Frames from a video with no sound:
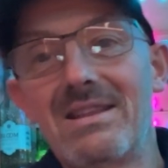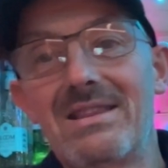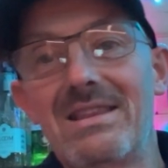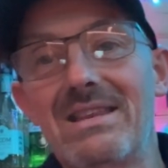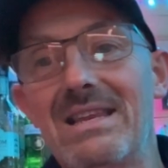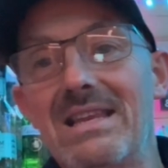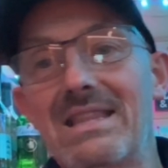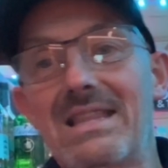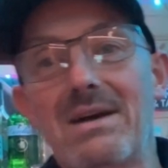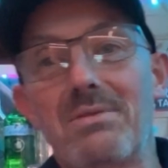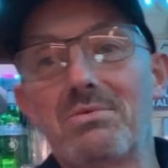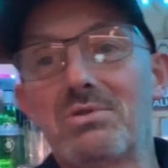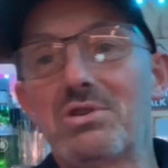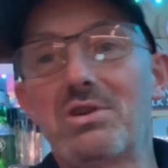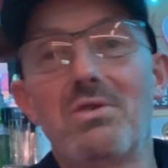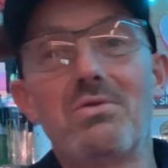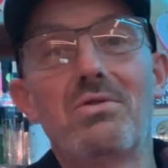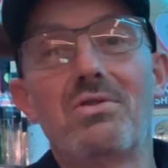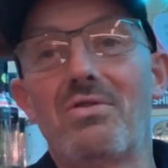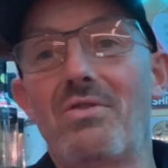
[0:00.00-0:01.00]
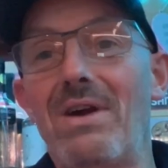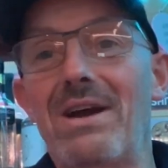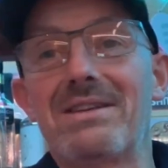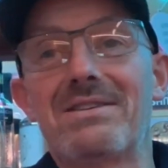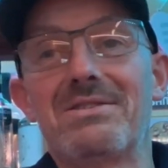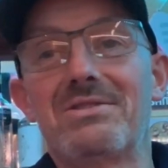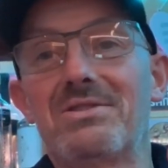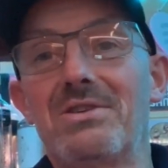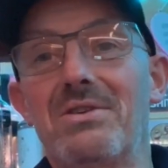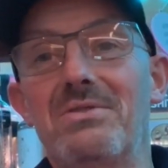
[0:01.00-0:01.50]
that was so cracked and
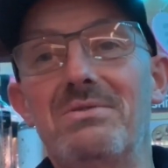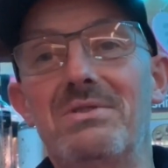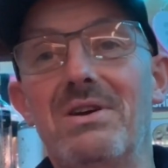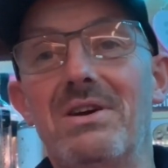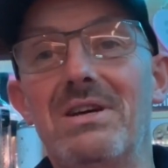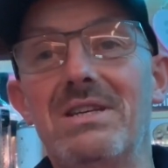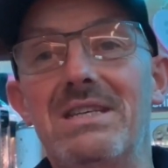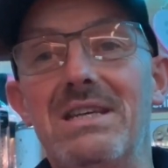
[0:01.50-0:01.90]
so dirty.